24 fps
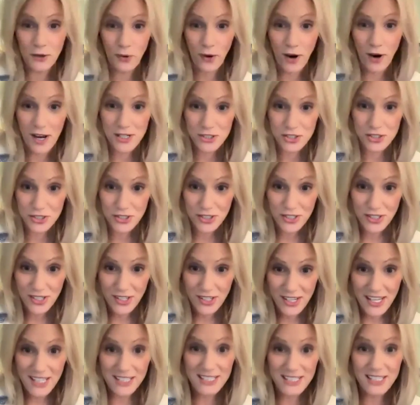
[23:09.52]
crush
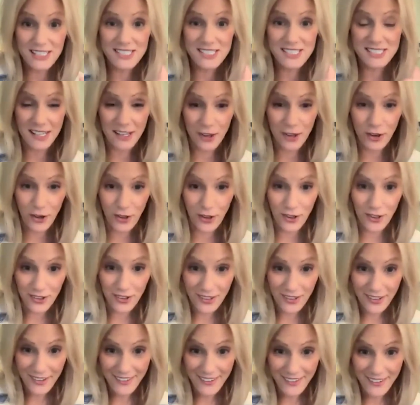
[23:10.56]
and he's single
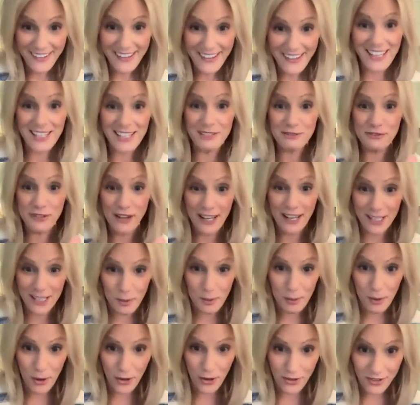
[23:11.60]
and
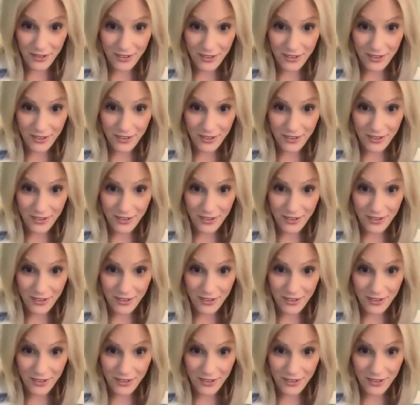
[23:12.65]
available,